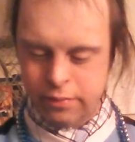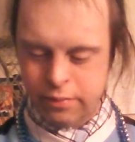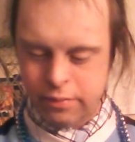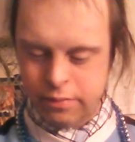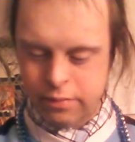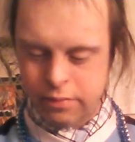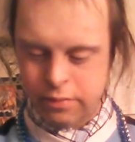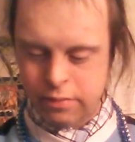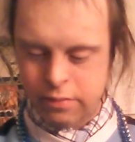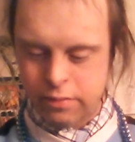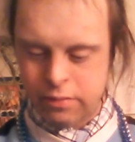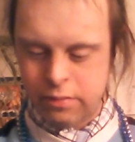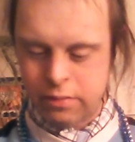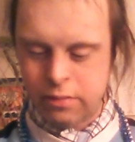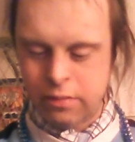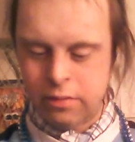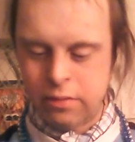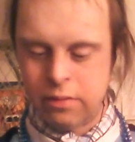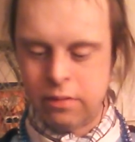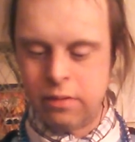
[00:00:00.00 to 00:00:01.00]

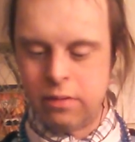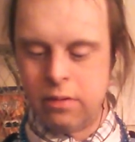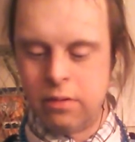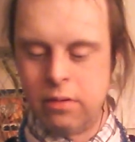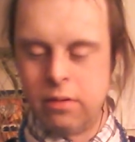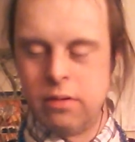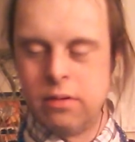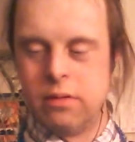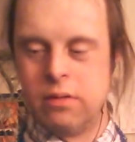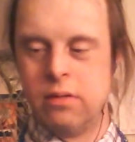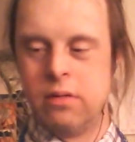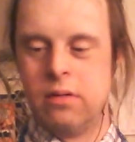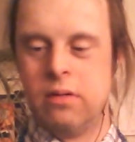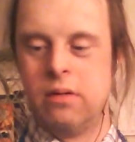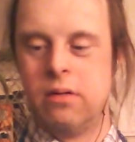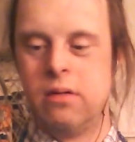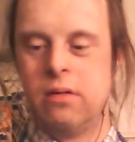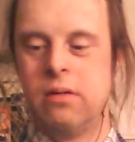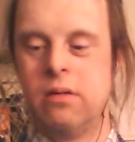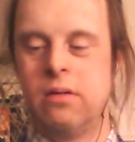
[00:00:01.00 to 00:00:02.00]

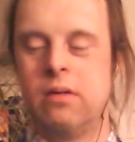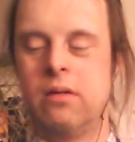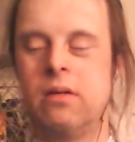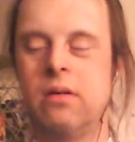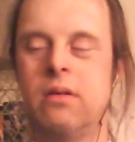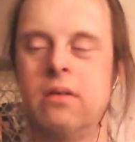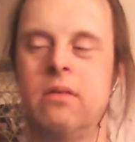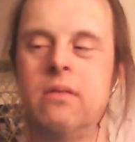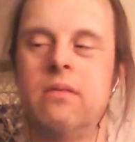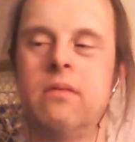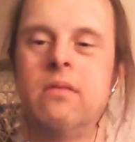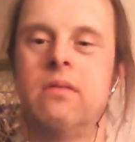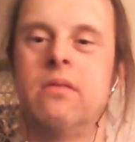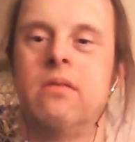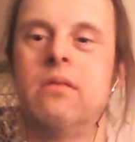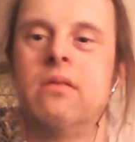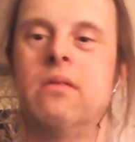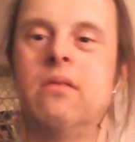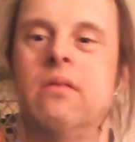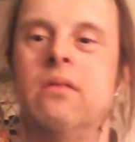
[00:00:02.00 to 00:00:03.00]

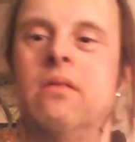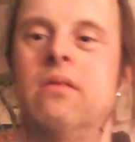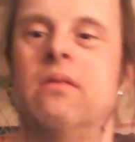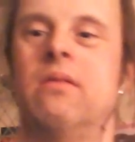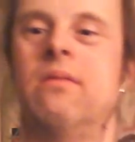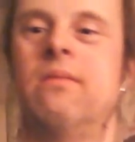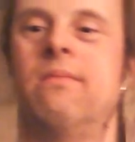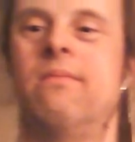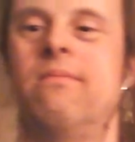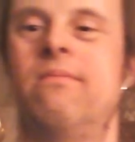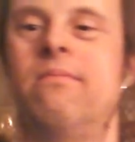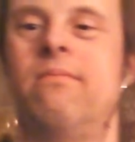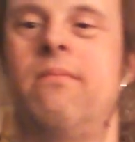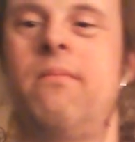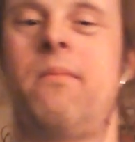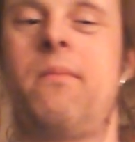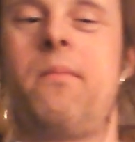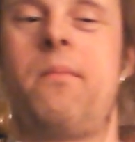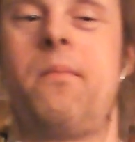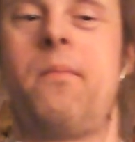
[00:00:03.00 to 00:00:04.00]

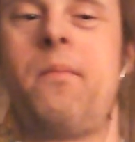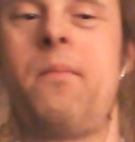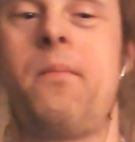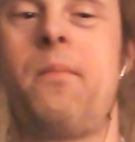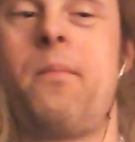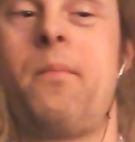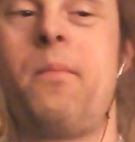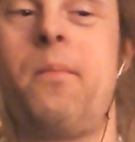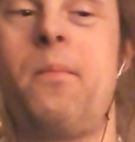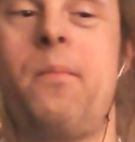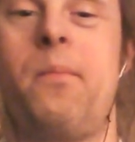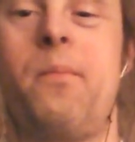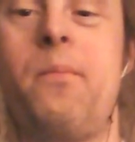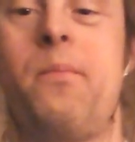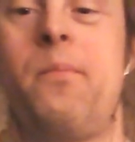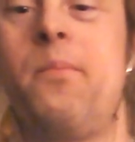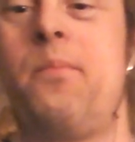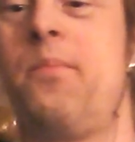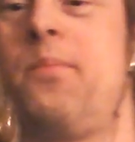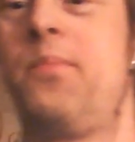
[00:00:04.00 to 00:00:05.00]

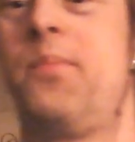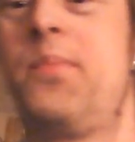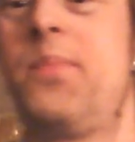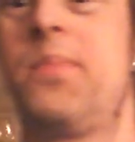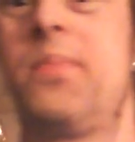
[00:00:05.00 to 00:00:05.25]
(no one is talking)